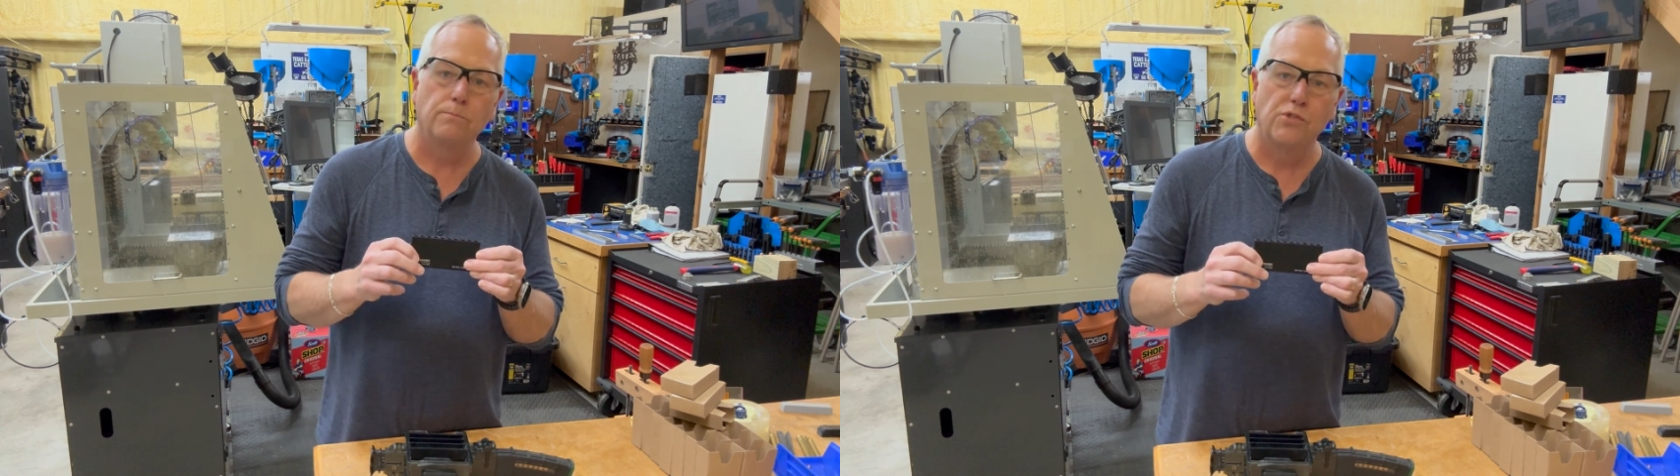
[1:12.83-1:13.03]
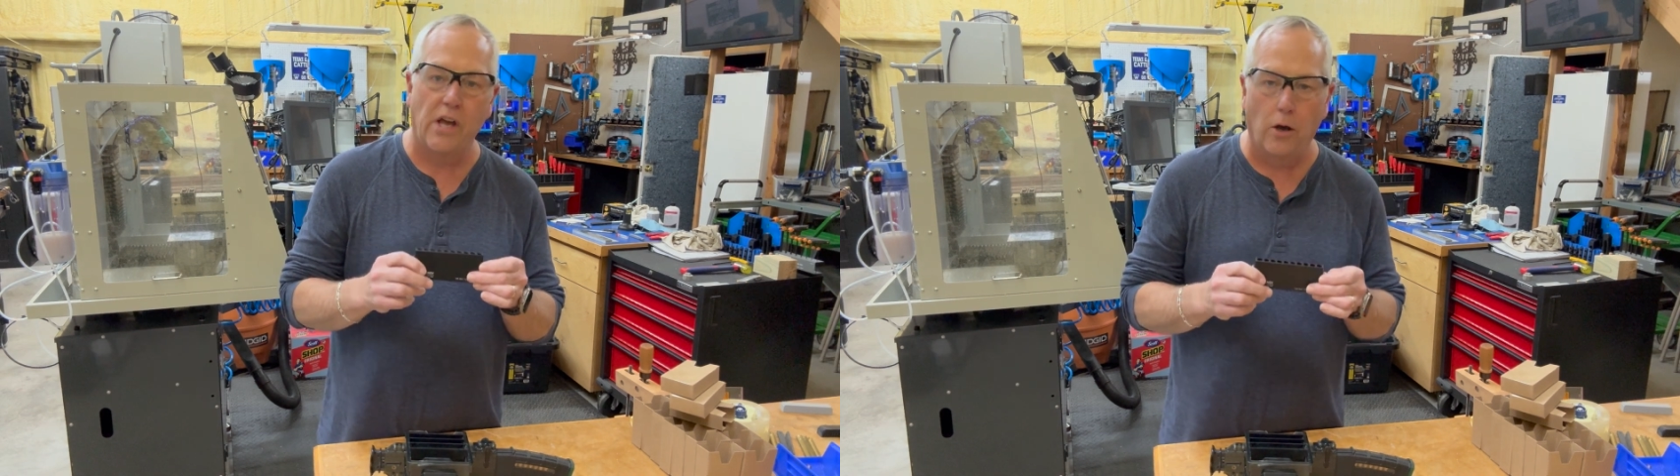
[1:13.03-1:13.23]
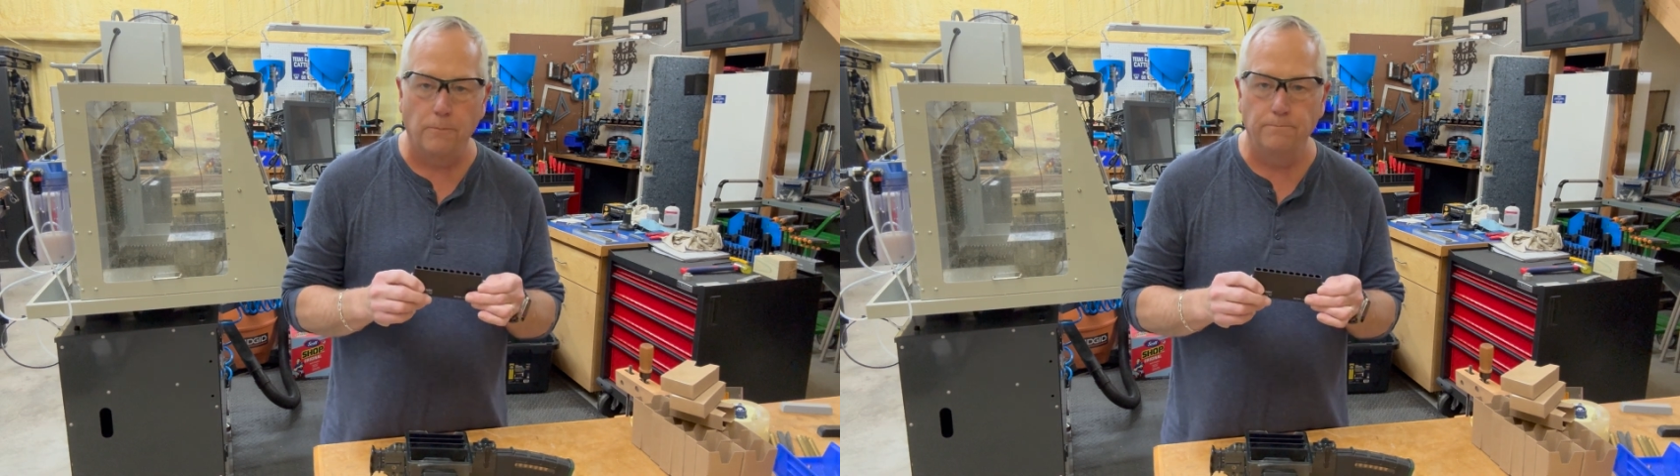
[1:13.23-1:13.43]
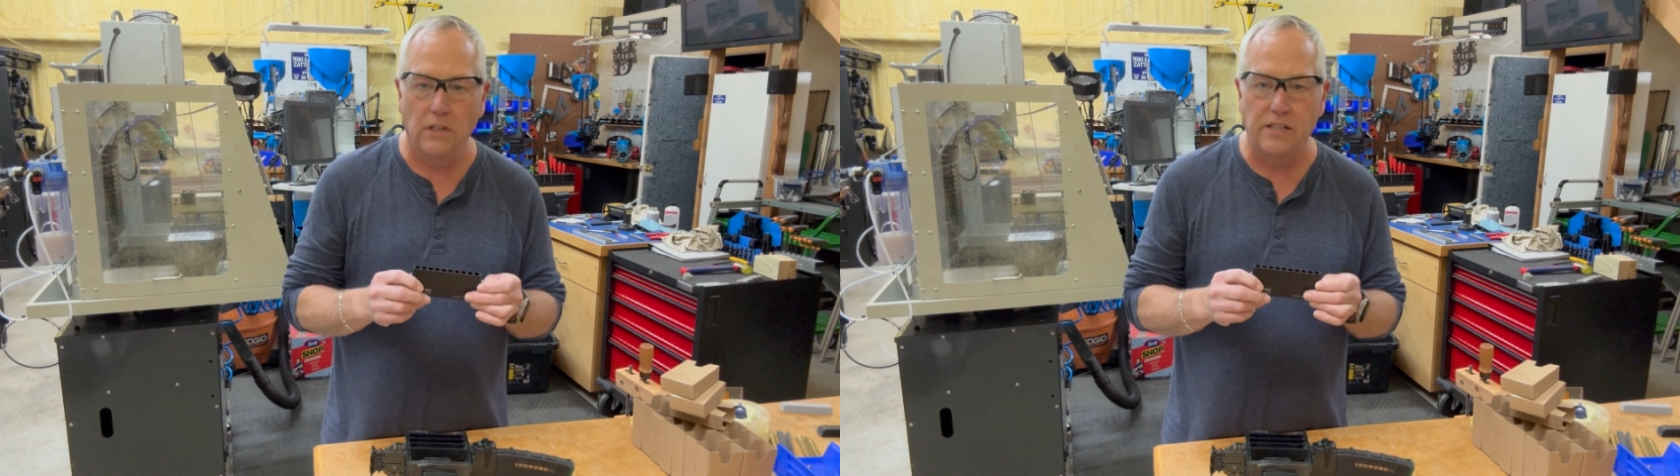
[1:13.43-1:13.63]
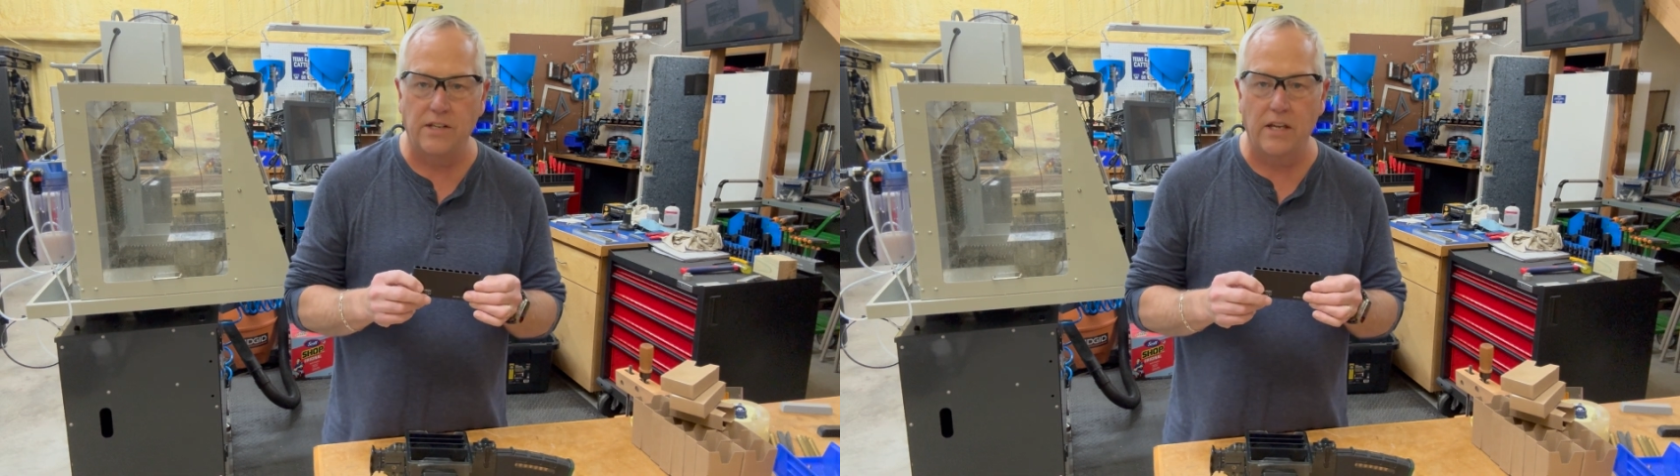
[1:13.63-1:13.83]
So
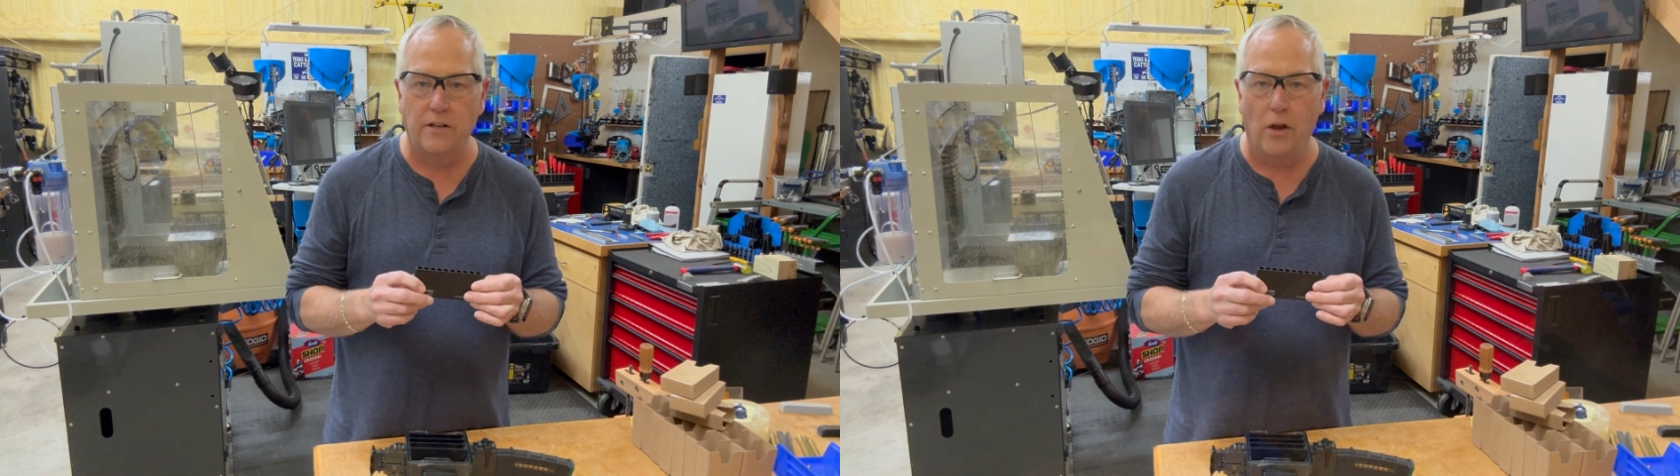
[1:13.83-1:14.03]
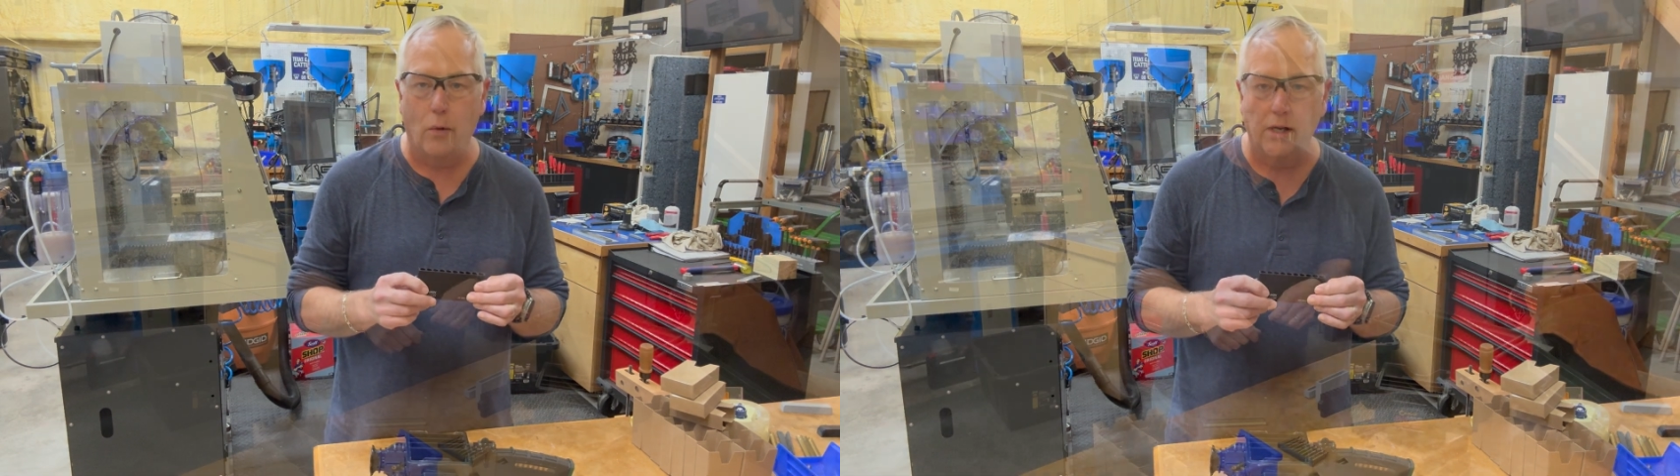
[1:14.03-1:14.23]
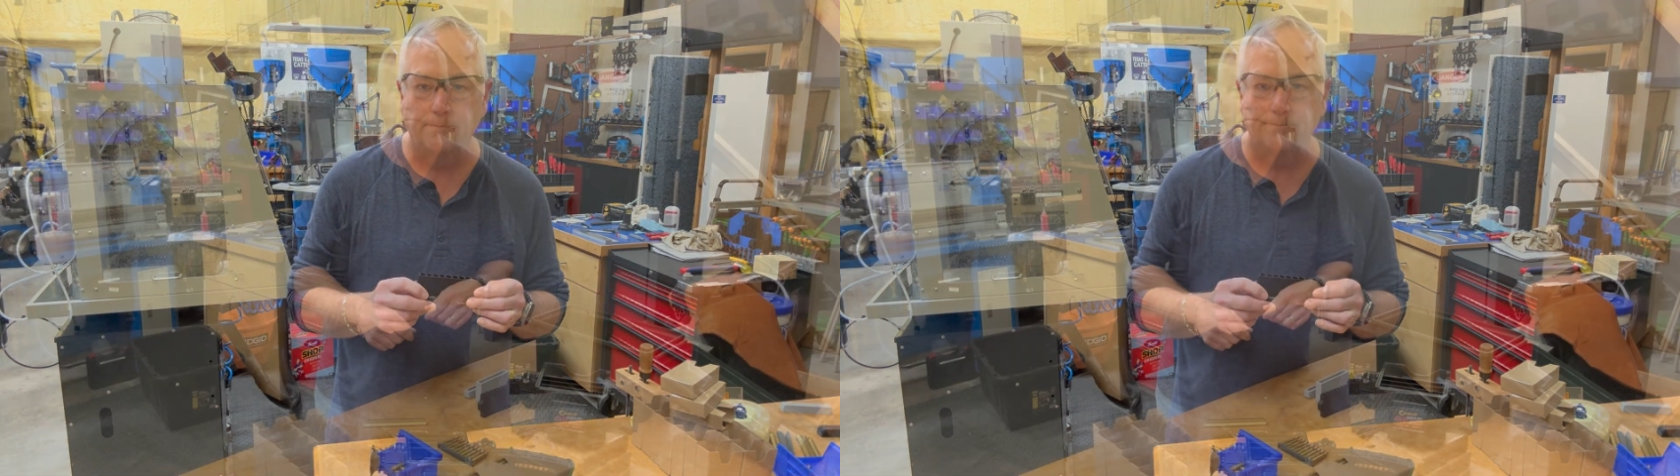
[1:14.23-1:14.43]
let's get going.